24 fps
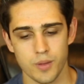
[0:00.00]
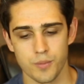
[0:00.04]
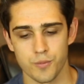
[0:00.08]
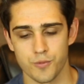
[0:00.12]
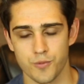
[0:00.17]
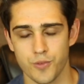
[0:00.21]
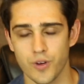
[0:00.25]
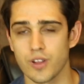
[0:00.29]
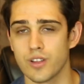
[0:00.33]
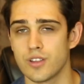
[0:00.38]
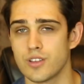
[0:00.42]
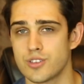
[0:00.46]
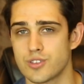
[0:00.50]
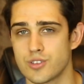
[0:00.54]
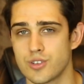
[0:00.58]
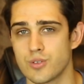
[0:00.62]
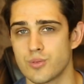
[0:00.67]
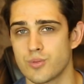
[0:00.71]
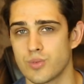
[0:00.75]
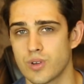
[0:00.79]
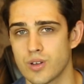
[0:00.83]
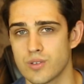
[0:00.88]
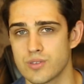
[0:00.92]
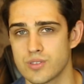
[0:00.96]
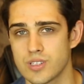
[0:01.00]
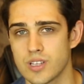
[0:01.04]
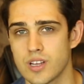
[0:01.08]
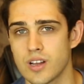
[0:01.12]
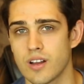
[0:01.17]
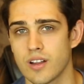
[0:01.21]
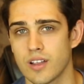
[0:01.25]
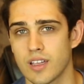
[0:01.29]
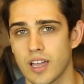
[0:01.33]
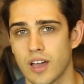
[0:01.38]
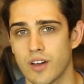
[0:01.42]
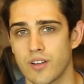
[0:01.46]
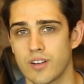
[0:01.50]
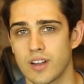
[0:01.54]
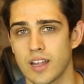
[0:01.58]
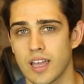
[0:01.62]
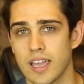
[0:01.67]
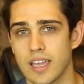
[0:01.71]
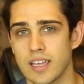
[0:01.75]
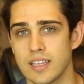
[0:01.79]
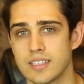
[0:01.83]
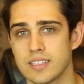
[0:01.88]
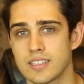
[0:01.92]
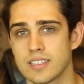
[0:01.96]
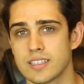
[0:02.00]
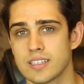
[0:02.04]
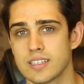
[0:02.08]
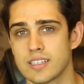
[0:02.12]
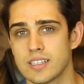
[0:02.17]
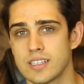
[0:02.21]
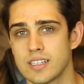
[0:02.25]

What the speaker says: fairly certain when I was there I counted 8.